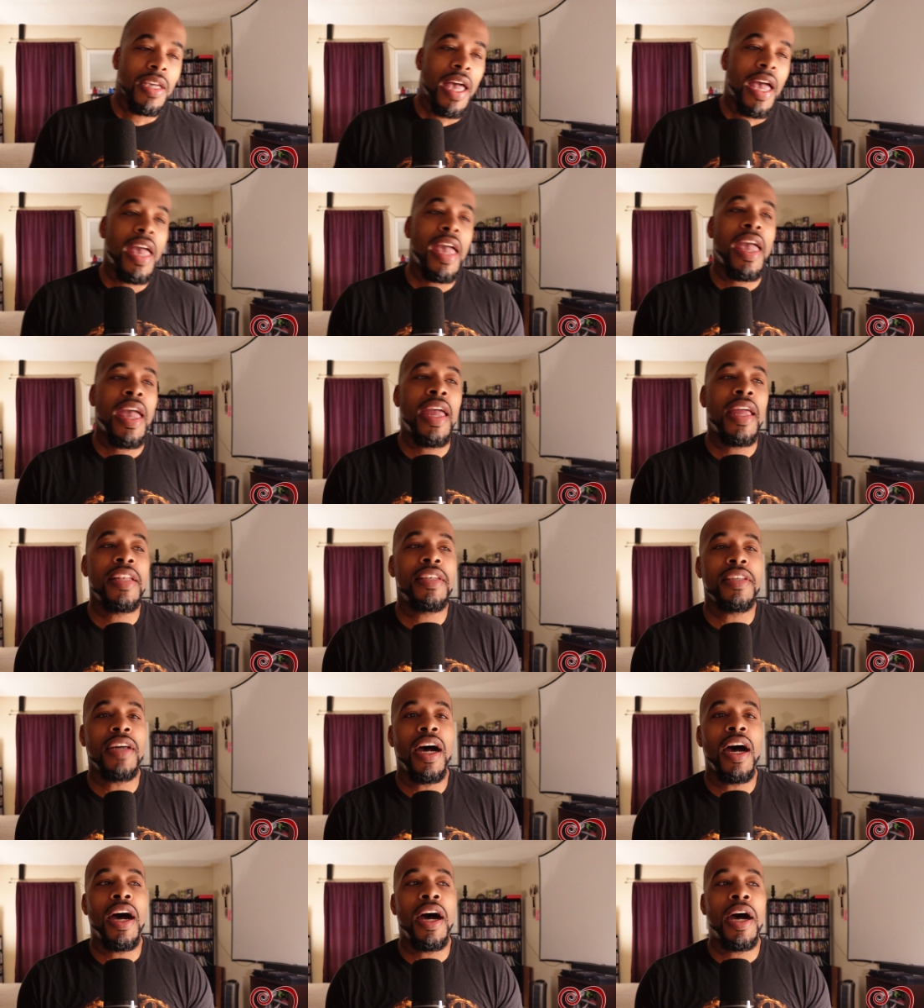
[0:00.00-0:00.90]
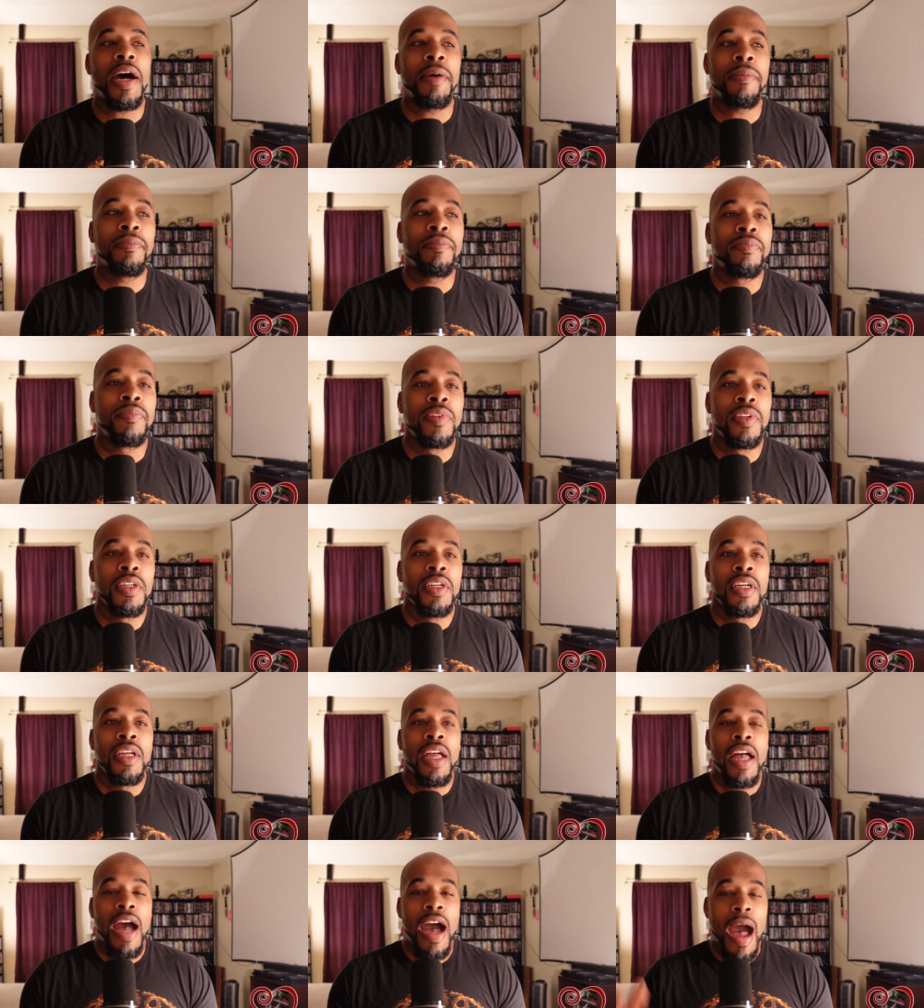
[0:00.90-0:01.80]
and um,
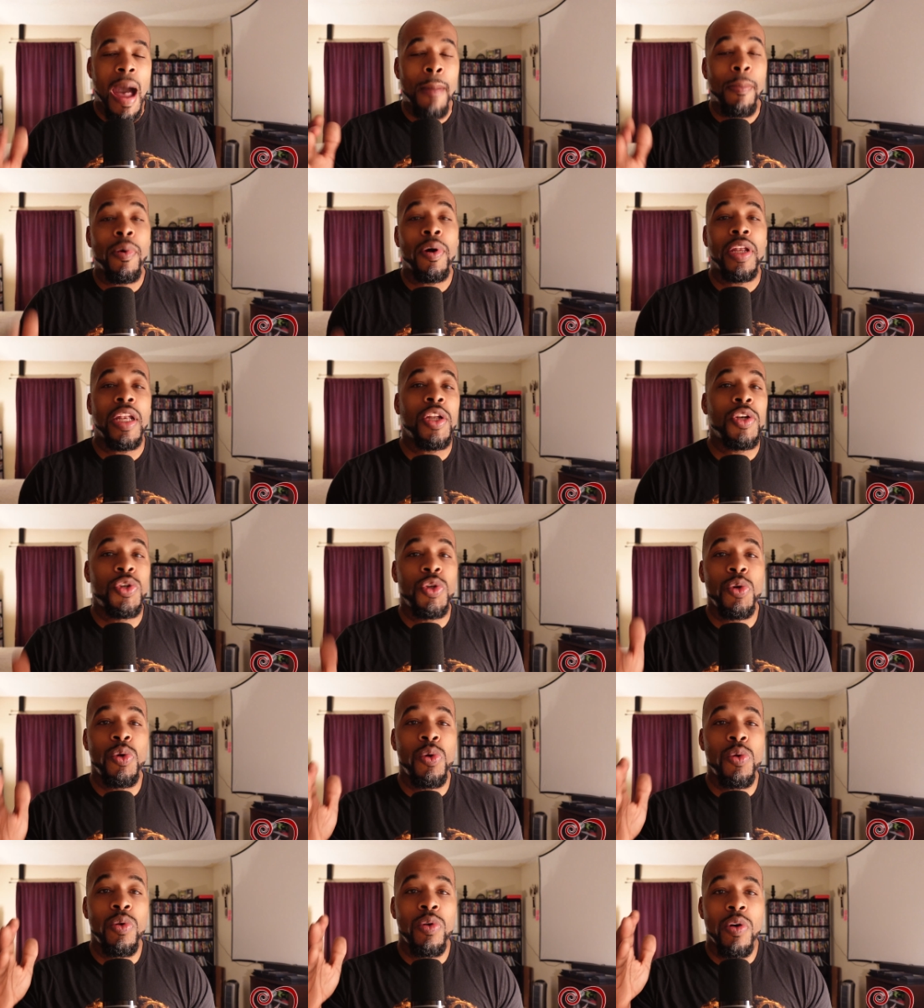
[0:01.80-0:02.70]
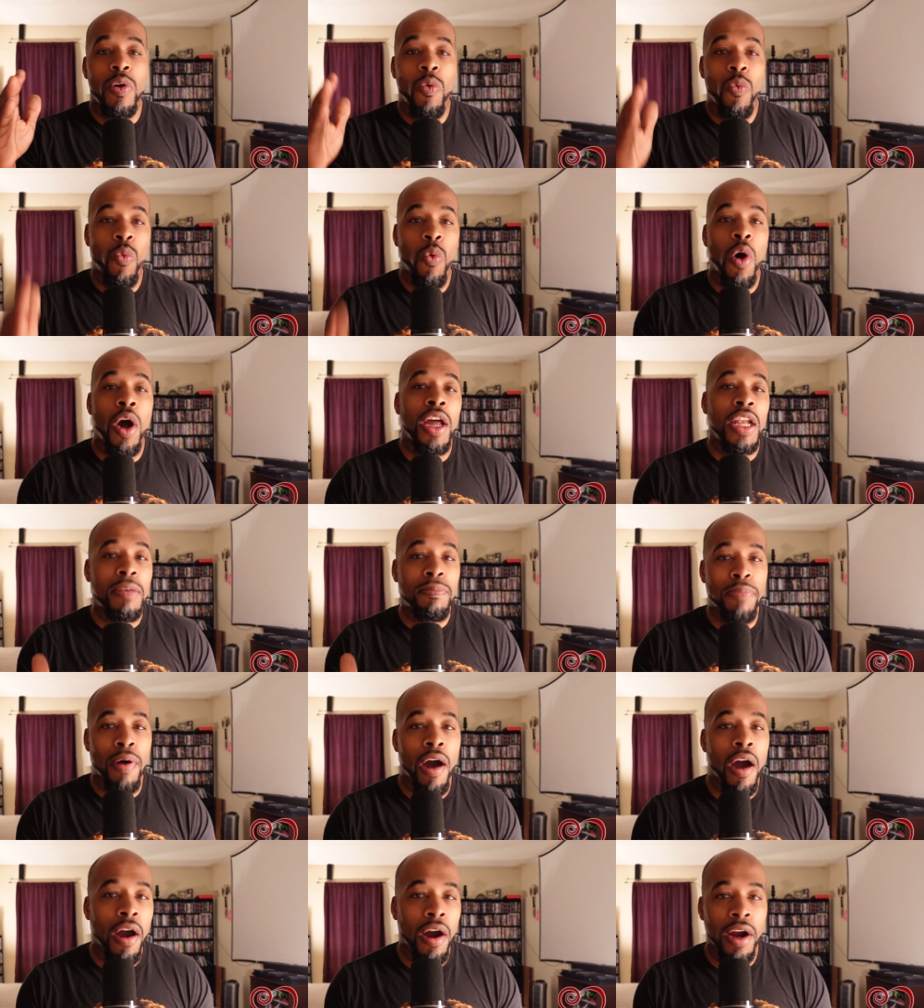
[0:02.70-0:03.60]
I'm gonna do one
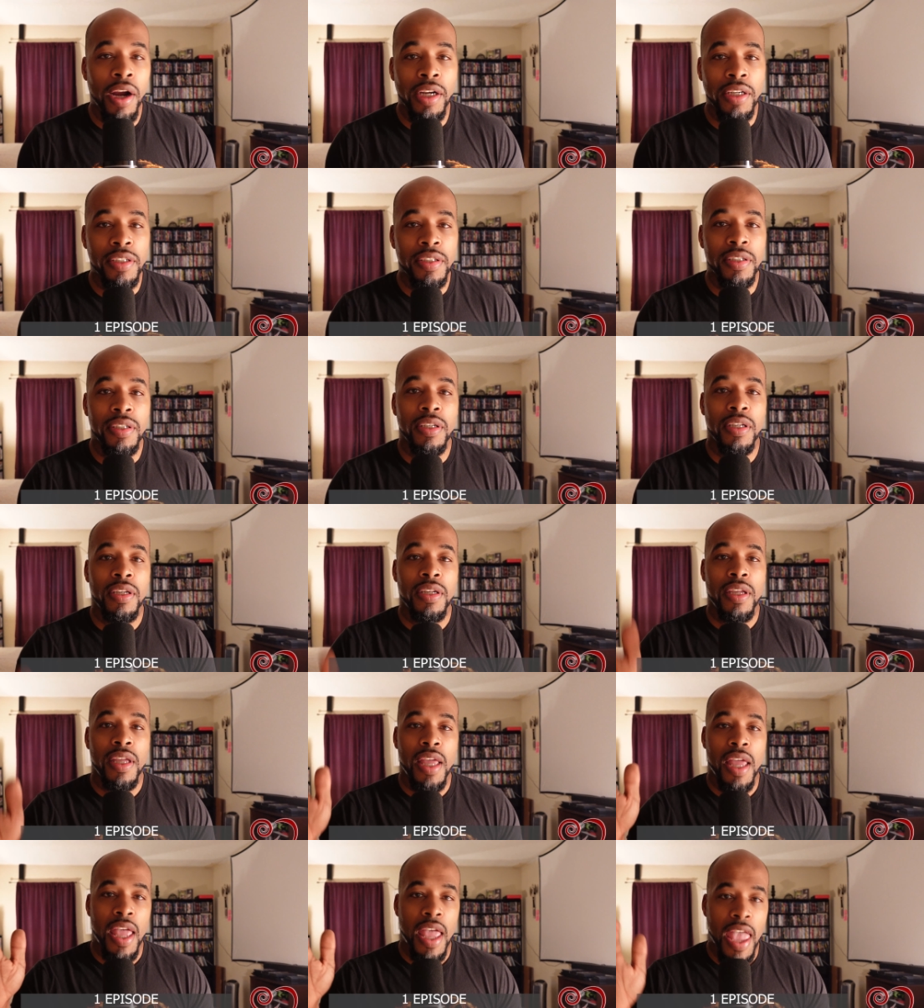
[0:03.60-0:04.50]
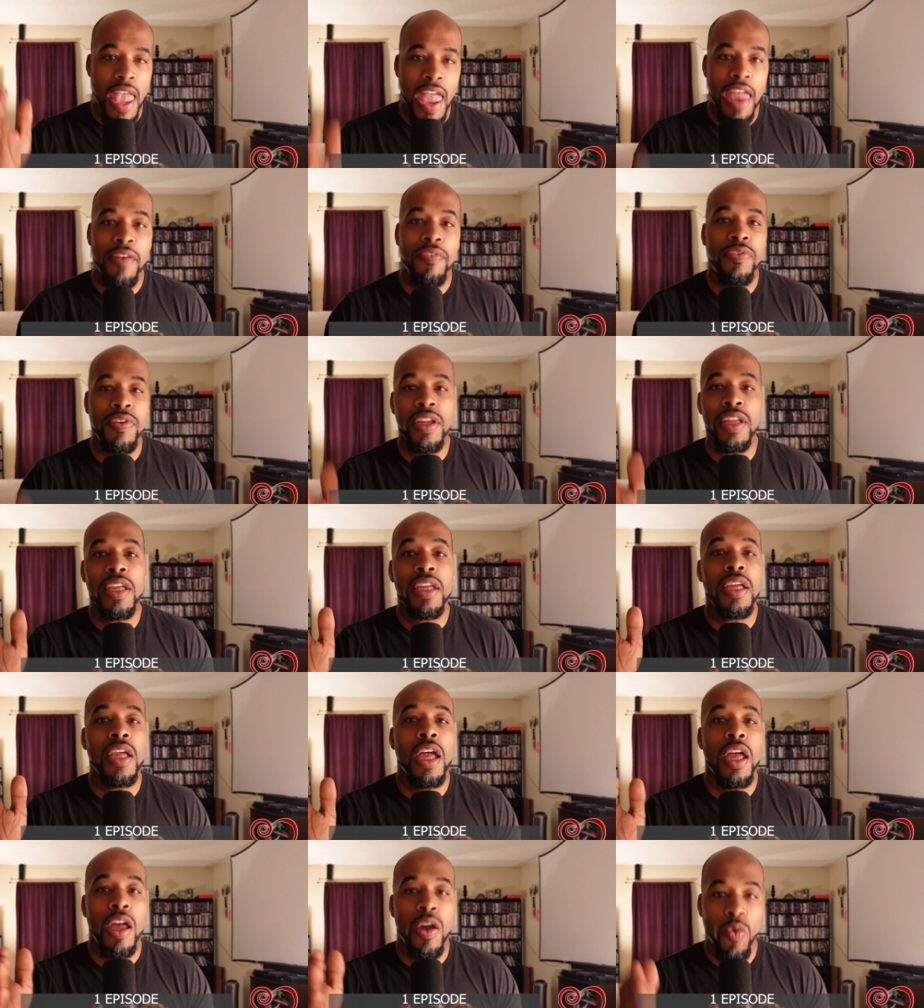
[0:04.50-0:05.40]
part
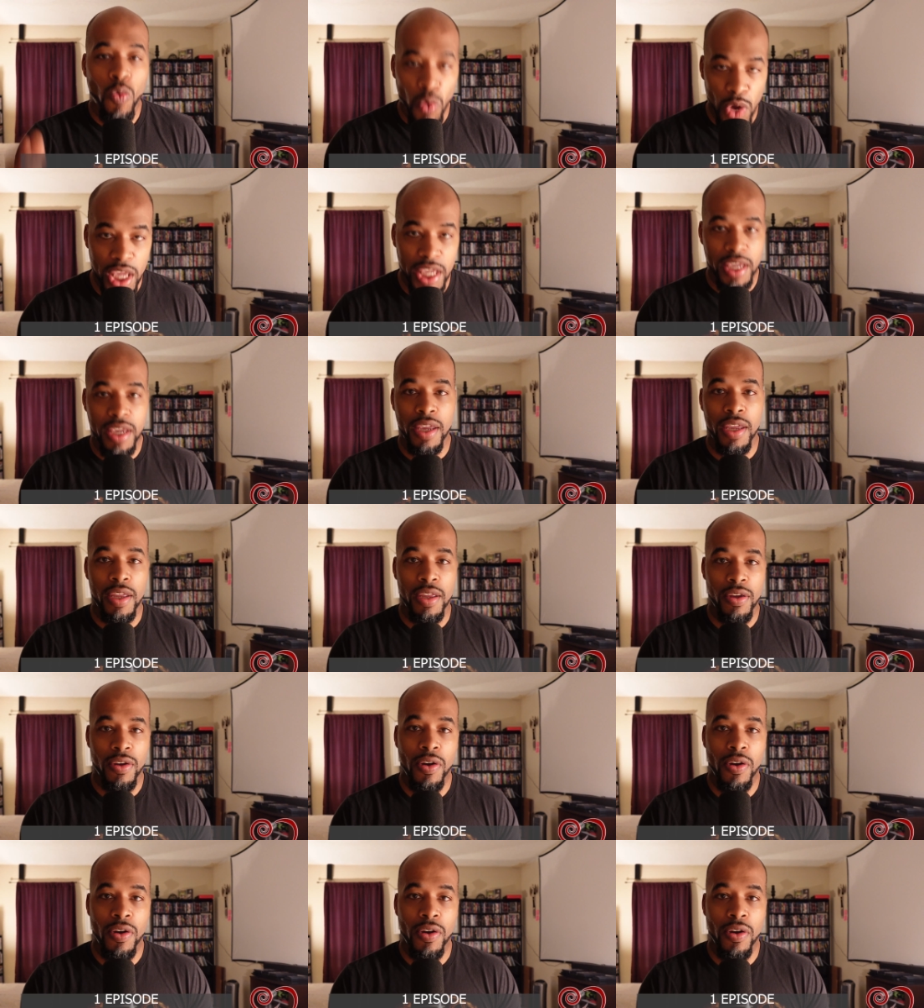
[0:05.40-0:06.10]
every week.